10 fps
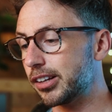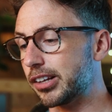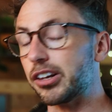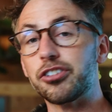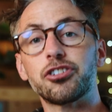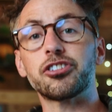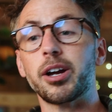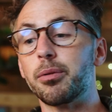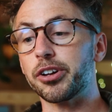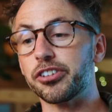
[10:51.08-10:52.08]
Now, let's just
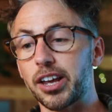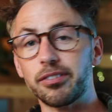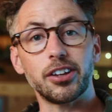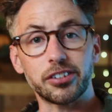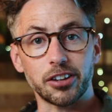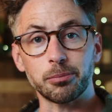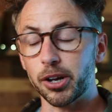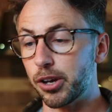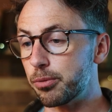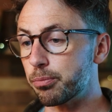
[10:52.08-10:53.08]
say I want to save this as
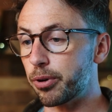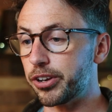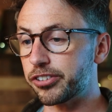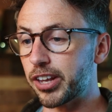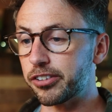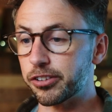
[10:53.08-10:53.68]
my own preset.